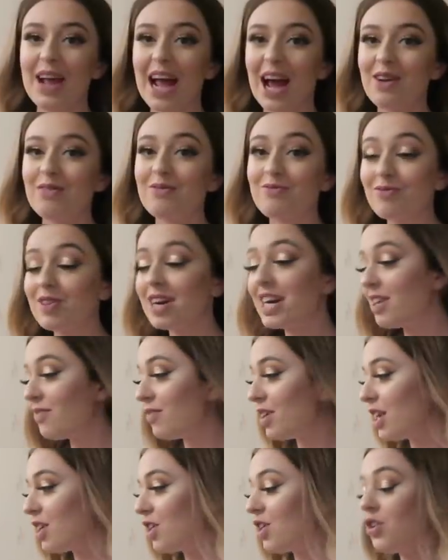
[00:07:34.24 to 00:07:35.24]
We had a really,
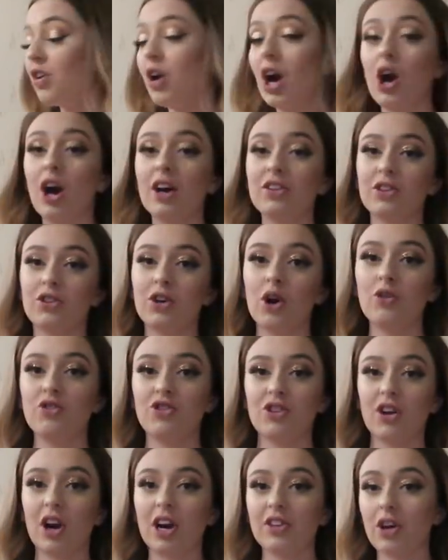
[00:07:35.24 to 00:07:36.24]
really good night. As I told
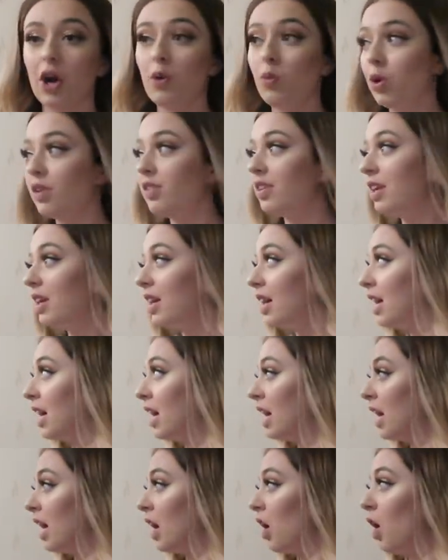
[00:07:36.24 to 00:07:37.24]
you guys,
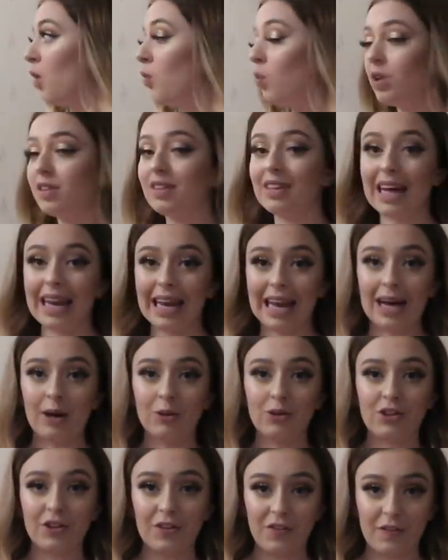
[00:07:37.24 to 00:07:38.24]
I wasn't
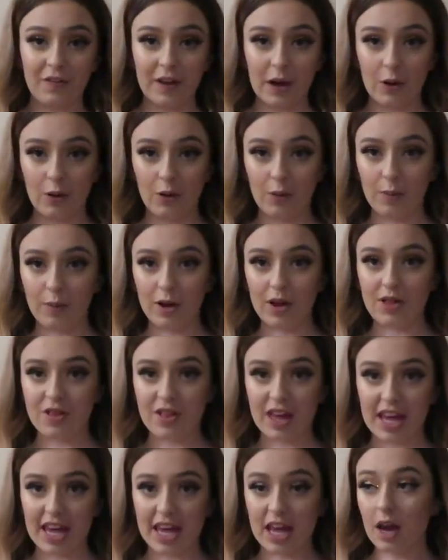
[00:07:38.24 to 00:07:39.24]
allowed to film
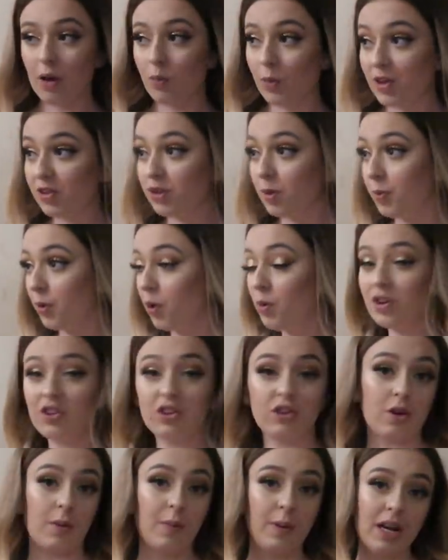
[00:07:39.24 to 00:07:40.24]
the Winter Ball, which
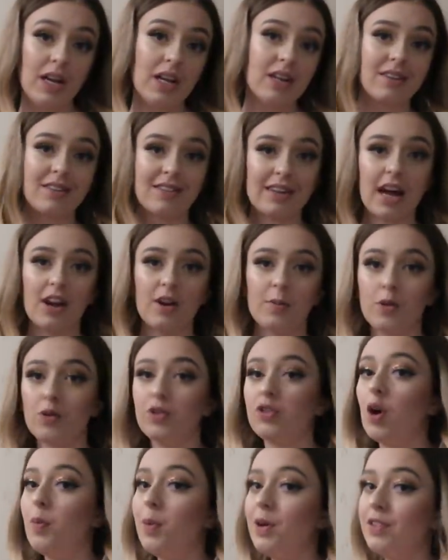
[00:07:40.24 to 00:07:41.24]
is completely understandable,
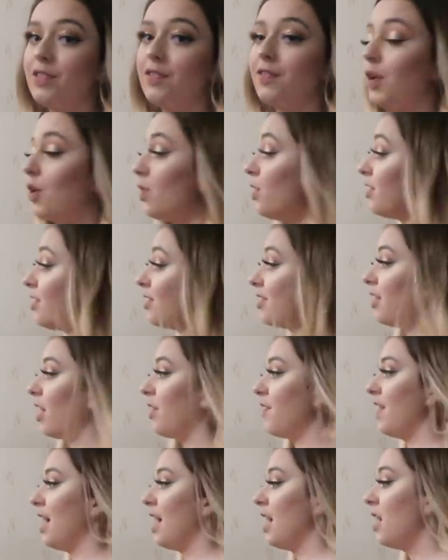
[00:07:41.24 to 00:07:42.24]
so I'll put some photos and
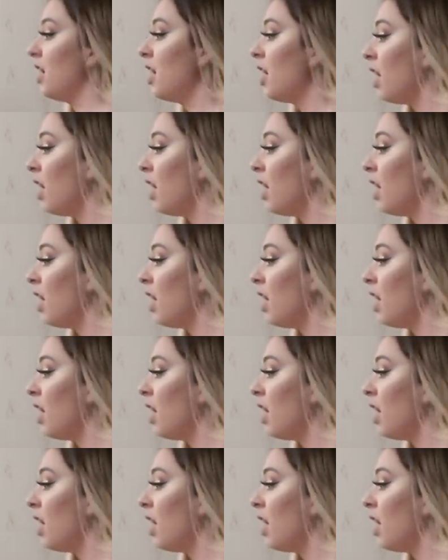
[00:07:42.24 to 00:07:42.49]
stuff in.